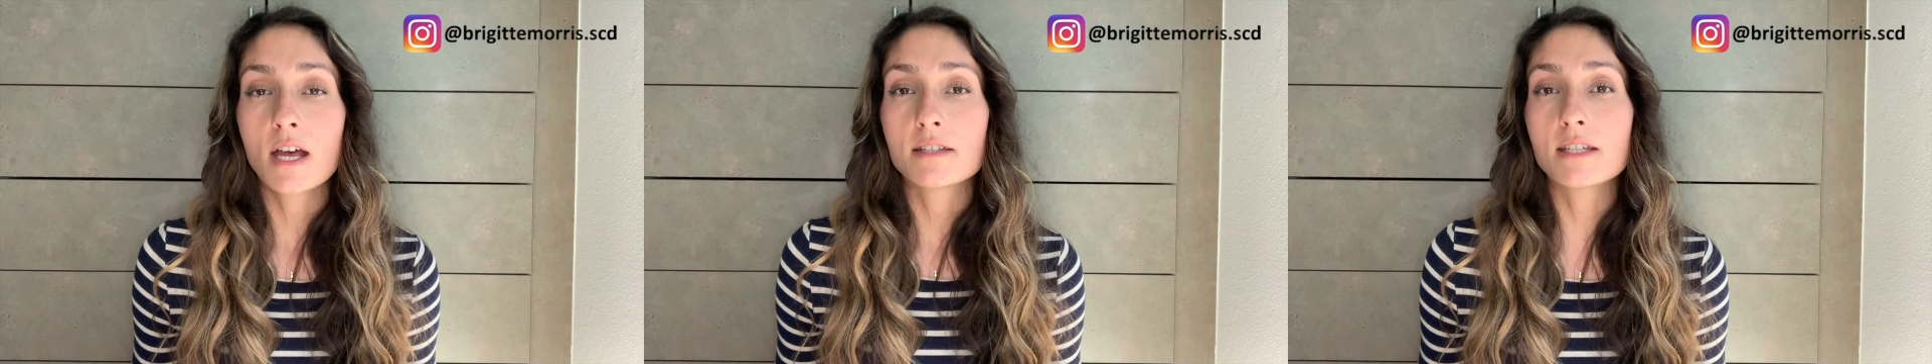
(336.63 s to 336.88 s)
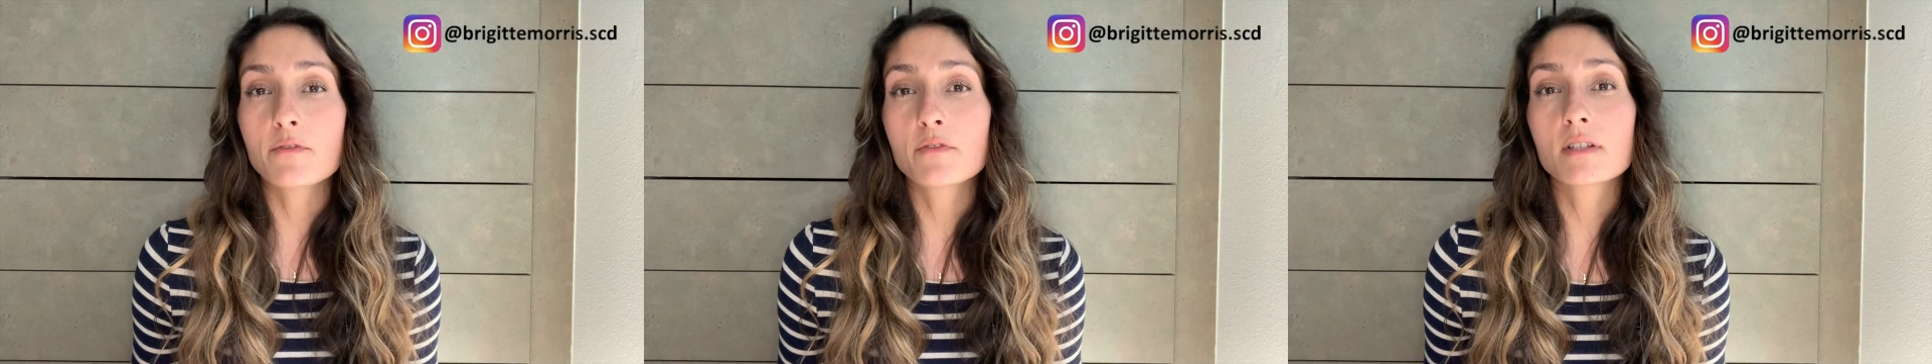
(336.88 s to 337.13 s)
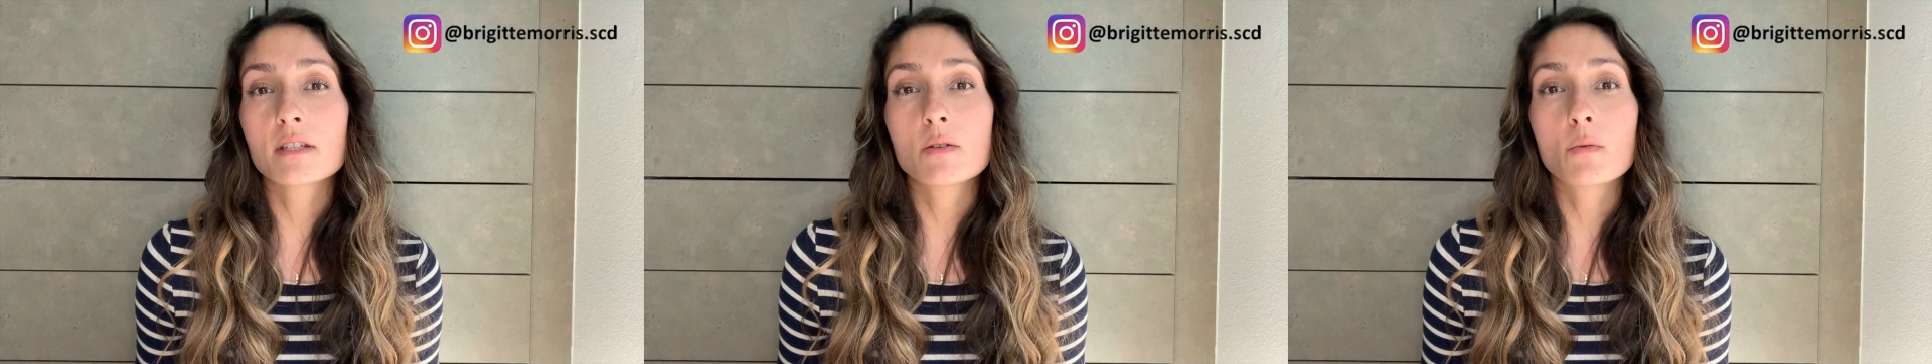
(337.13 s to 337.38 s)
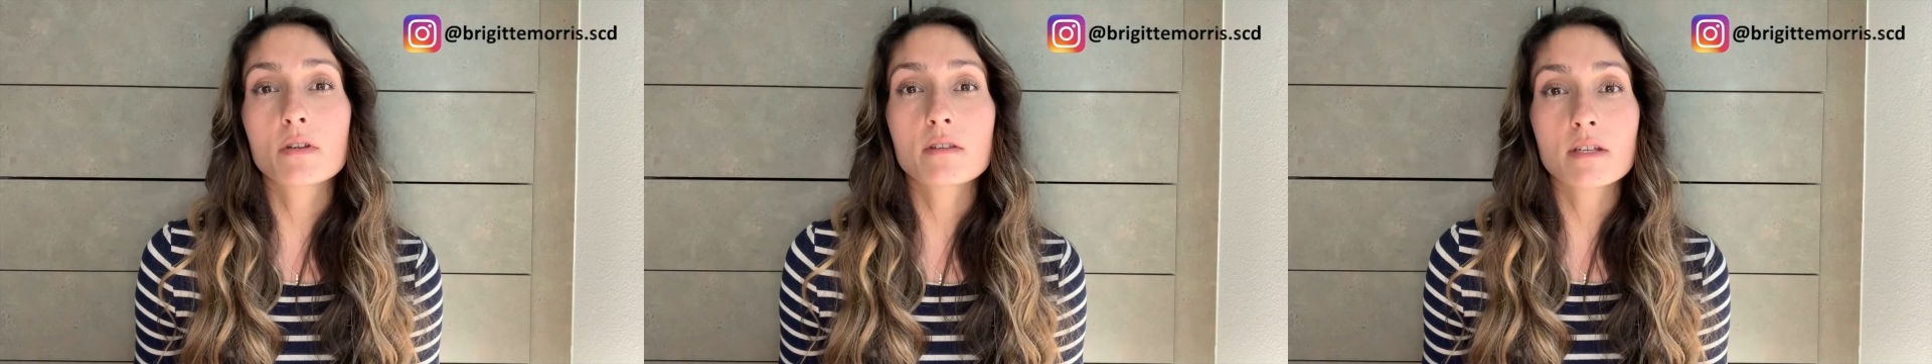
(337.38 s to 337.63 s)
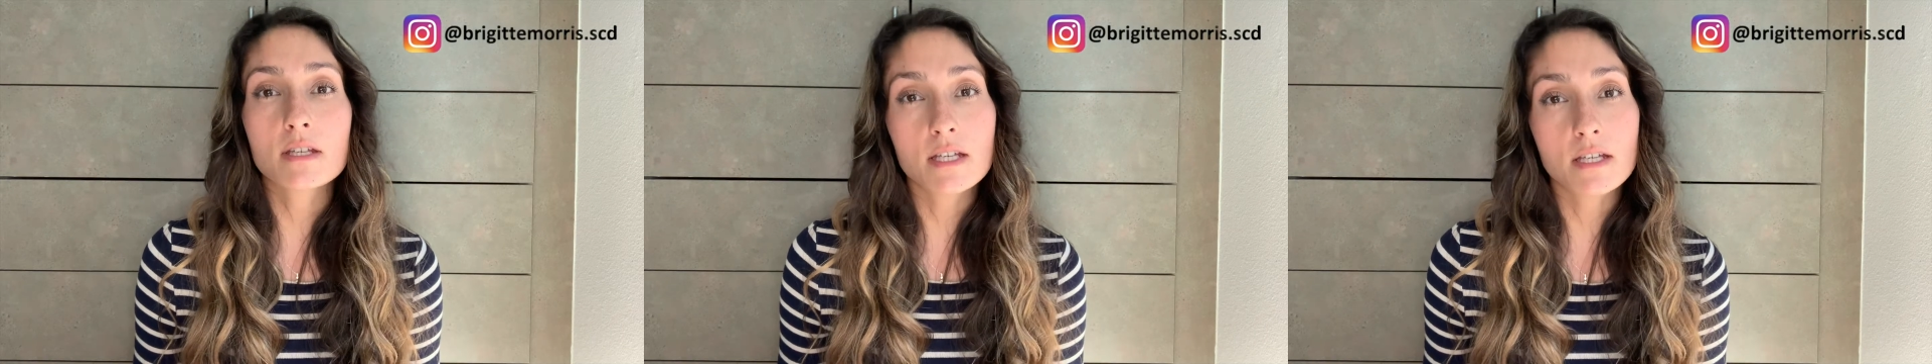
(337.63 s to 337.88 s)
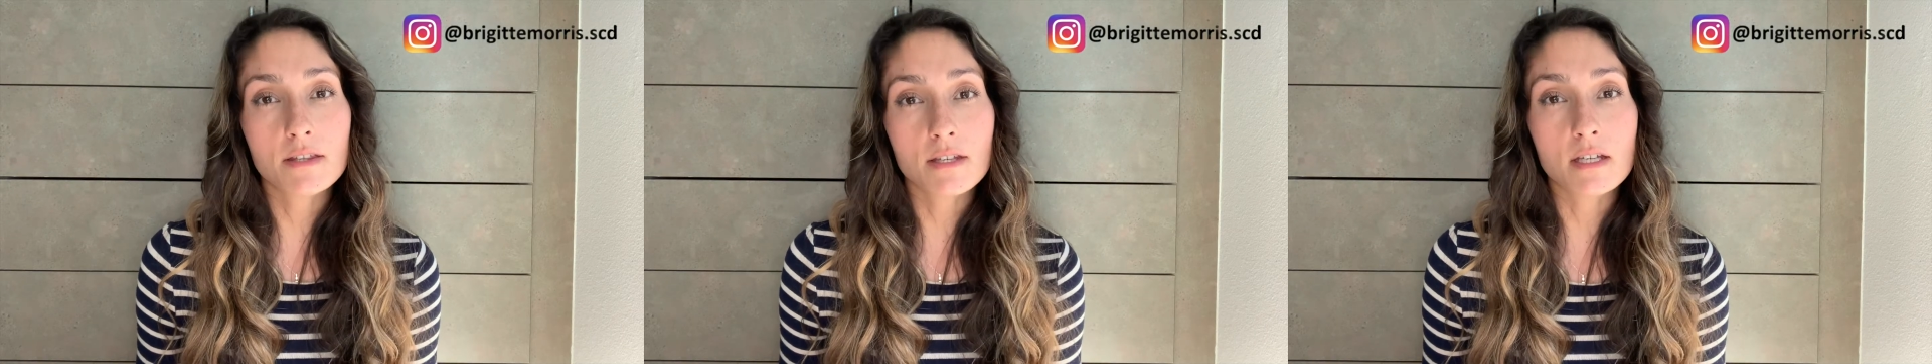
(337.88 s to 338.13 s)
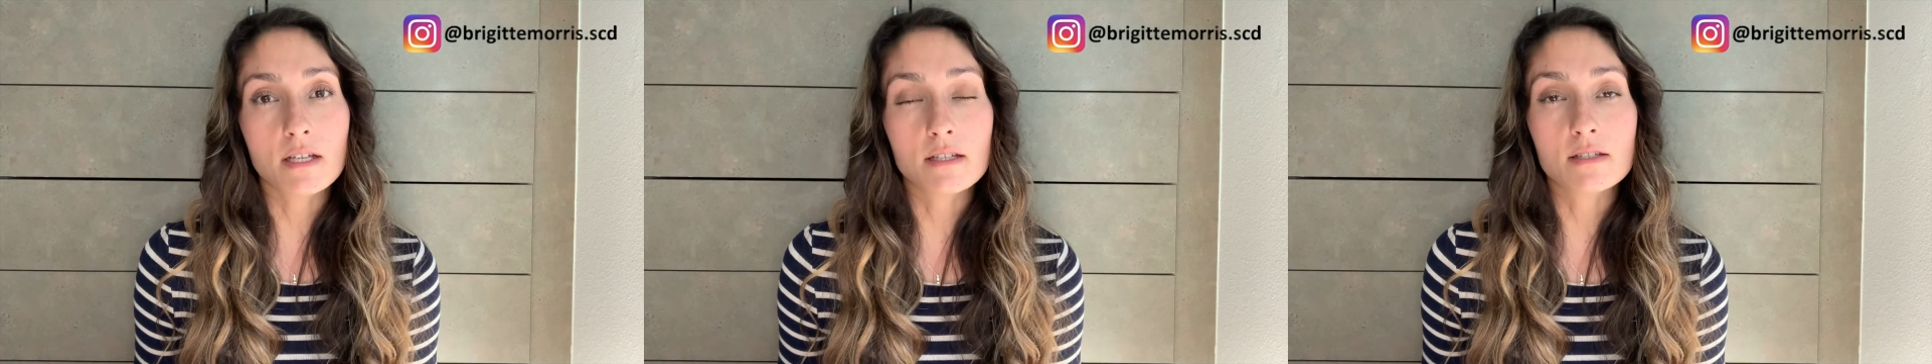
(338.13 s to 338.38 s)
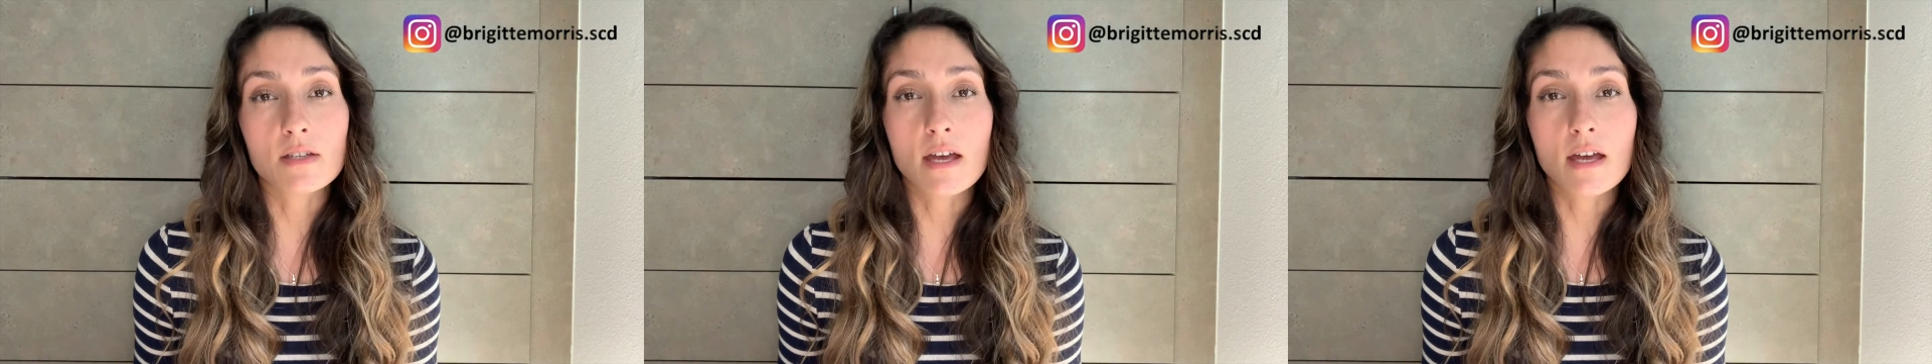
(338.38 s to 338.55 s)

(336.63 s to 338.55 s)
definitely one of the key things